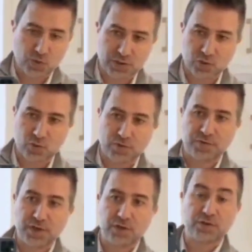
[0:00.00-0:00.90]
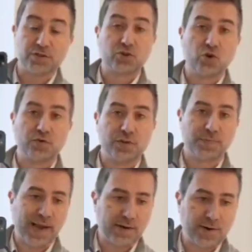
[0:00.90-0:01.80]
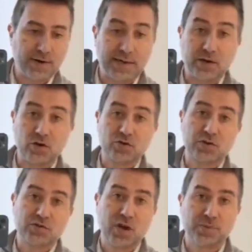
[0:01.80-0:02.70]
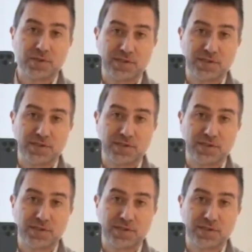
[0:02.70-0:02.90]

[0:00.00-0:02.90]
going to reveal the stove in the background and also the top of